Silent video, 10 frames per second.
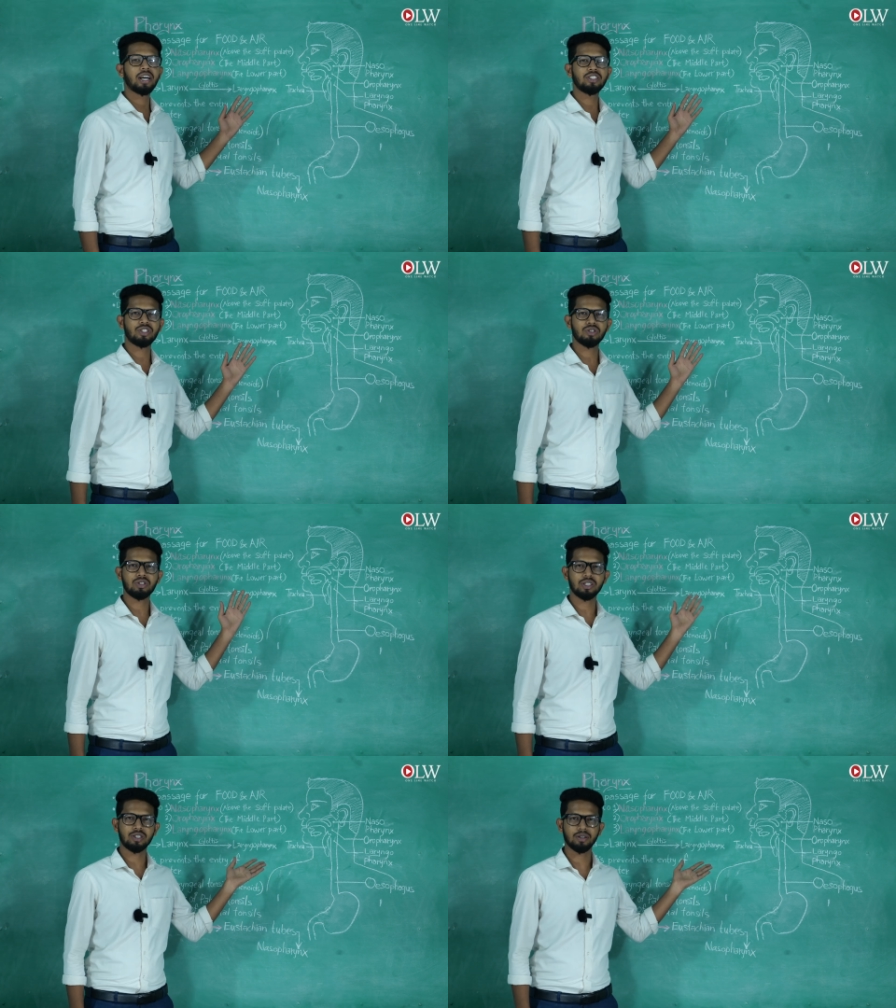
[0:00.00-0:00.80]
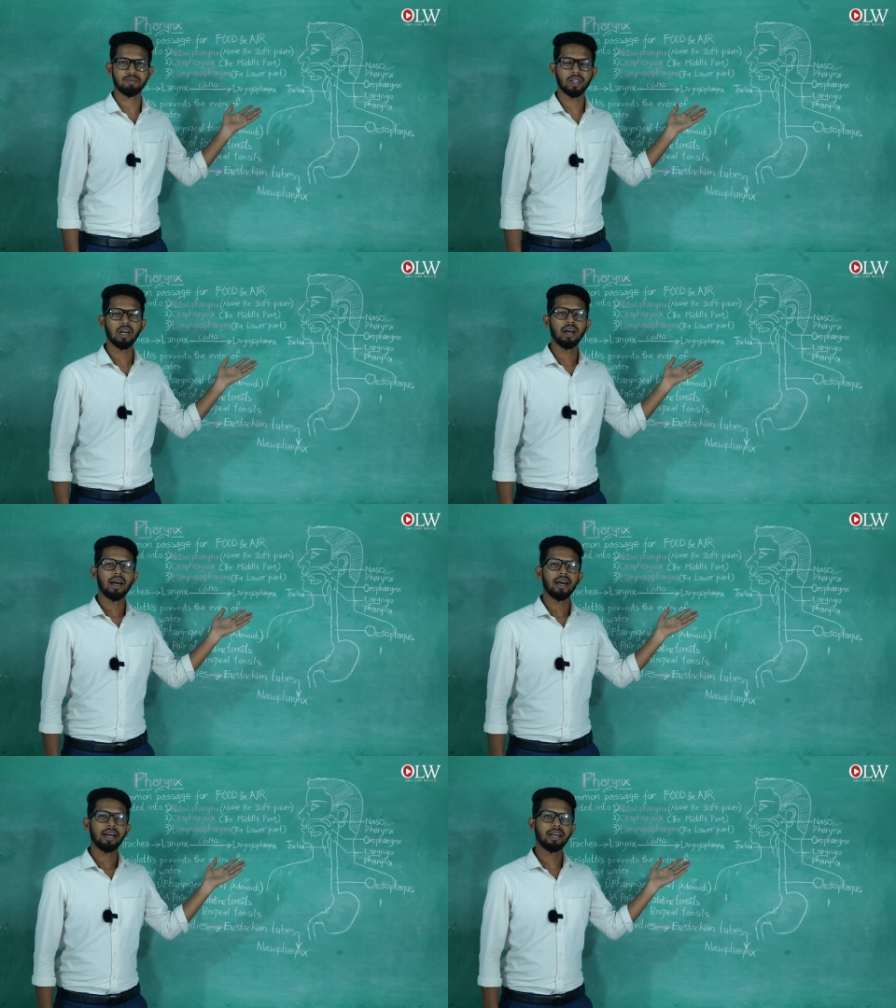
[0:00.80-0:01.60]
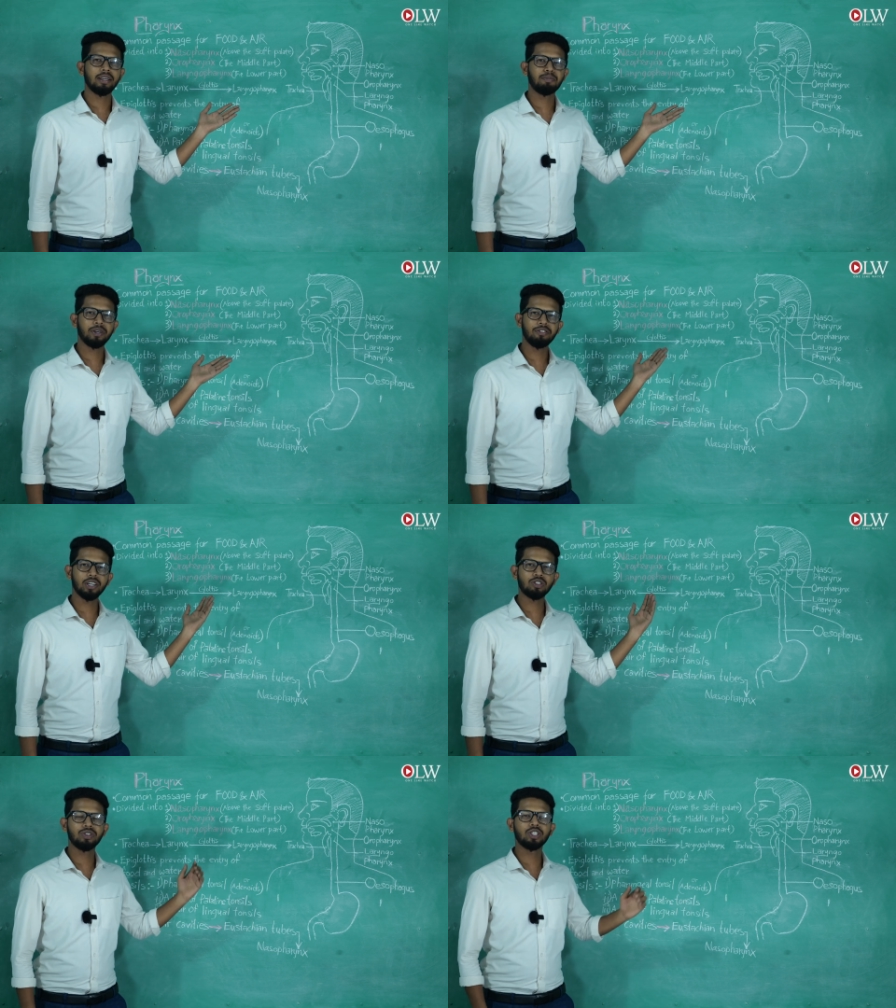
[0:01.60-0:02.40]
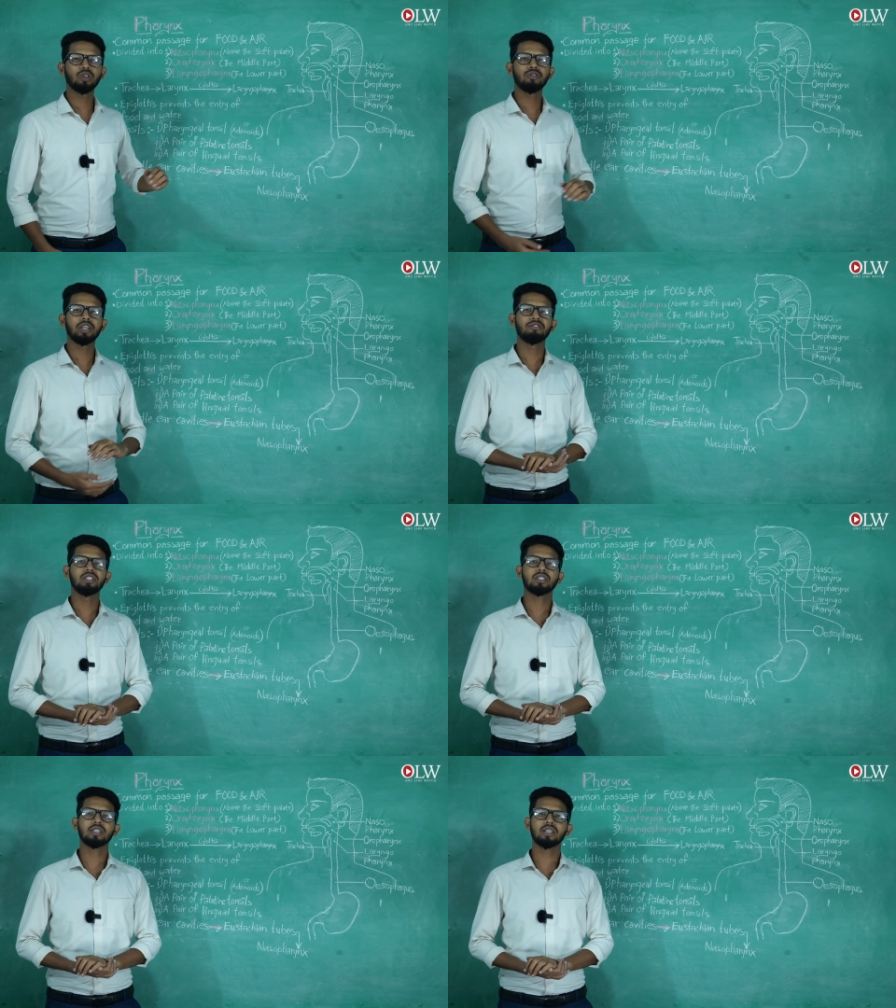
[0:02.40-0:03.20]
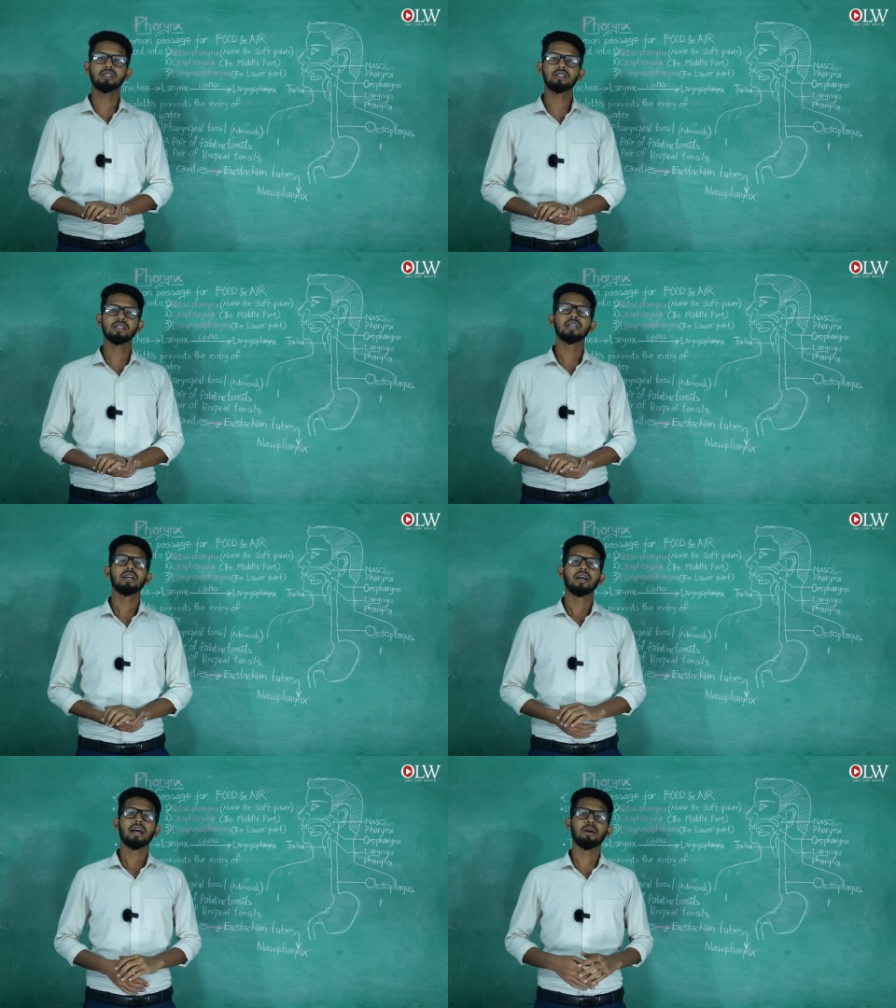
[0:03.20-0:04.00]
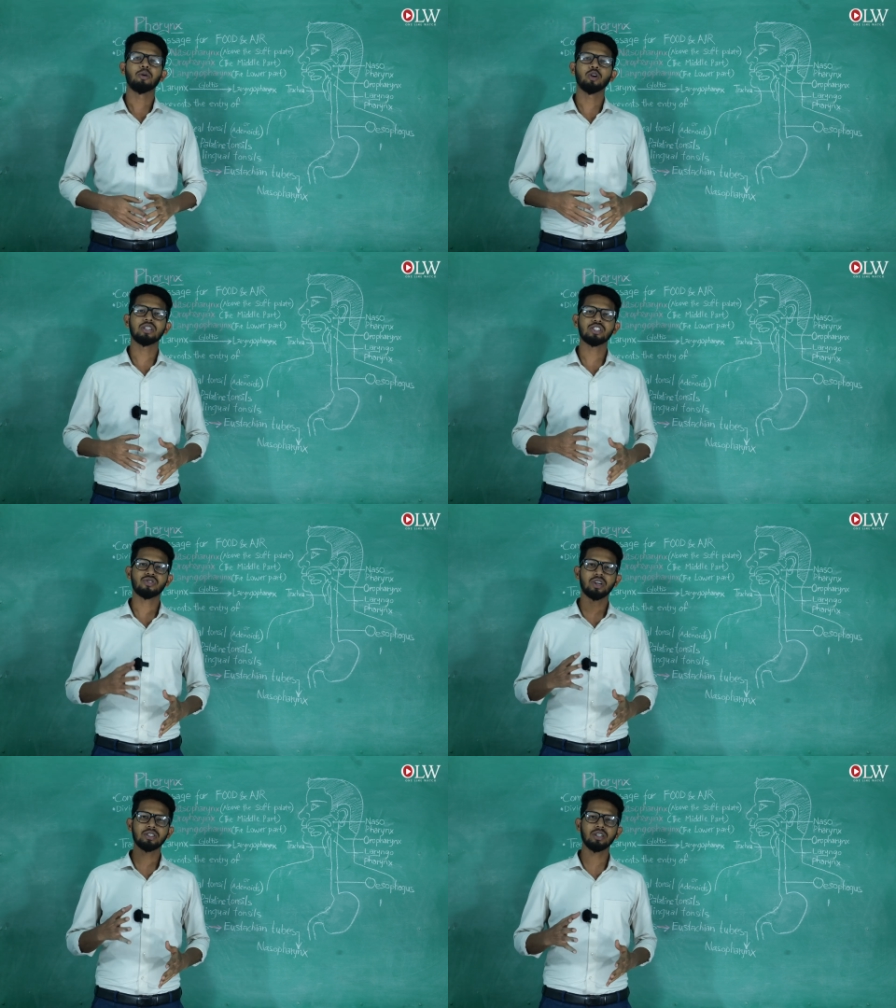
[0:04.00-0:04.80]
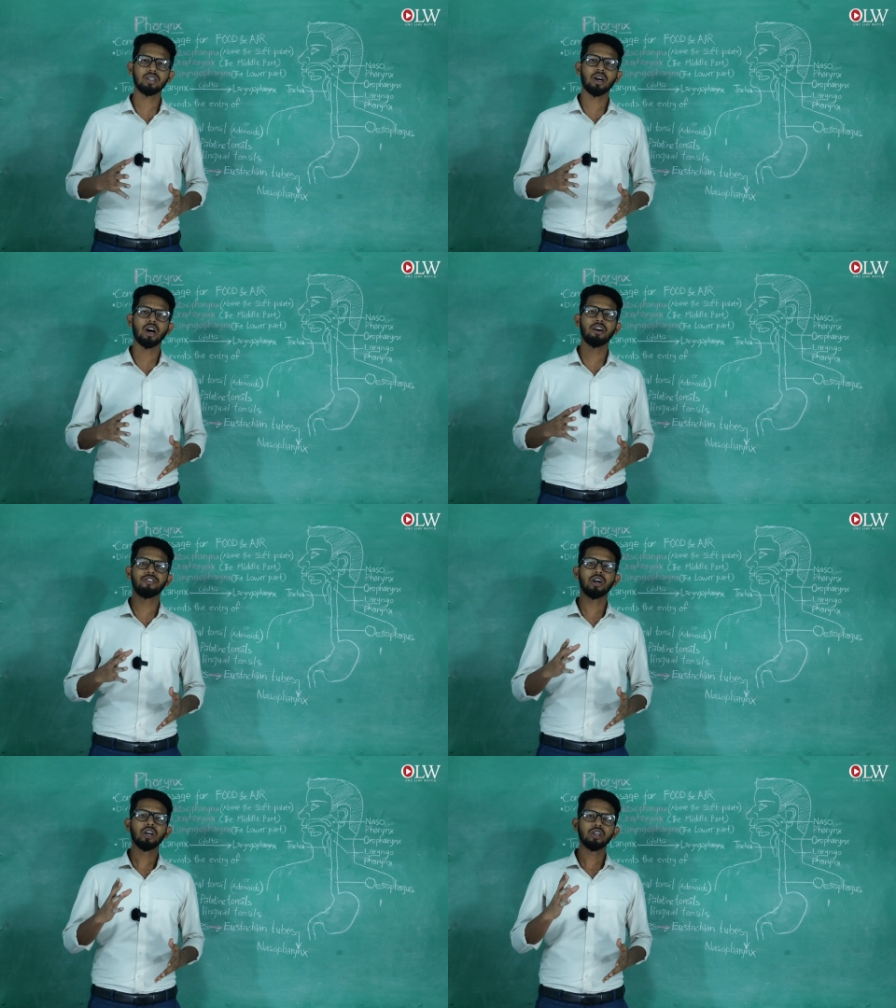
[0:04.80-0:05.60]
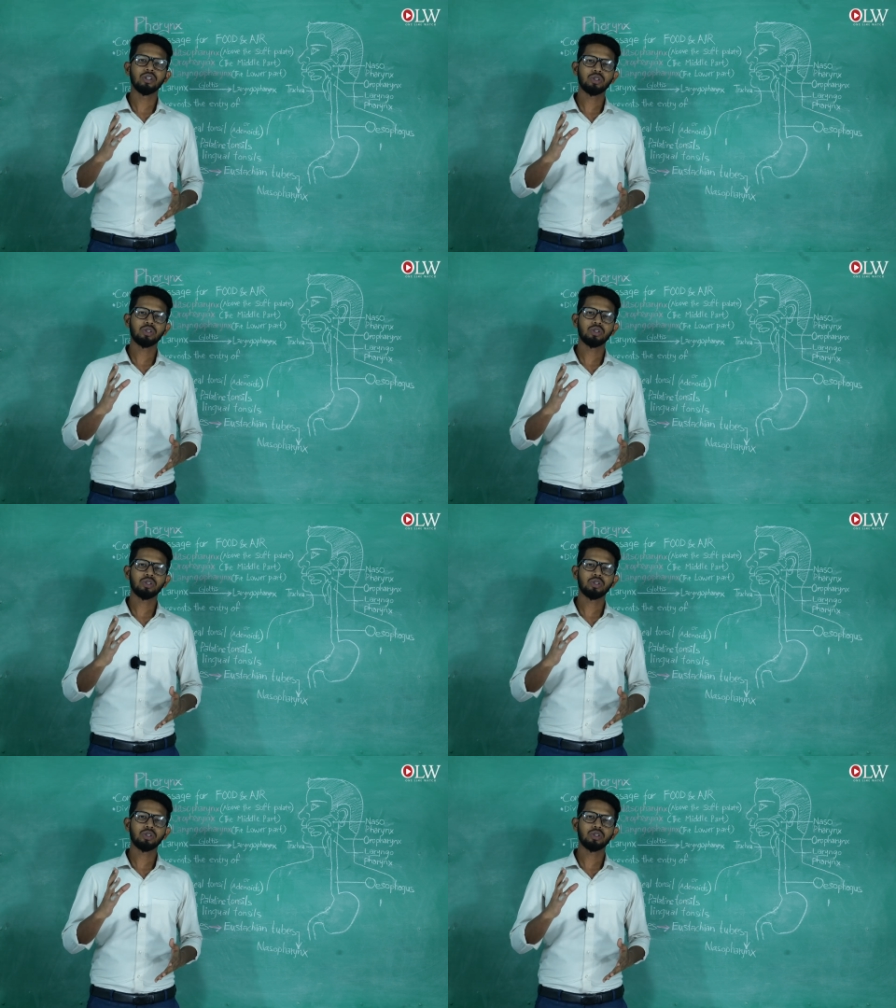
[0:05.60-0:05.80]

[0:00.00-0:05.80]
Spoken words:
digestive system. In previous video we have discussed about the structure of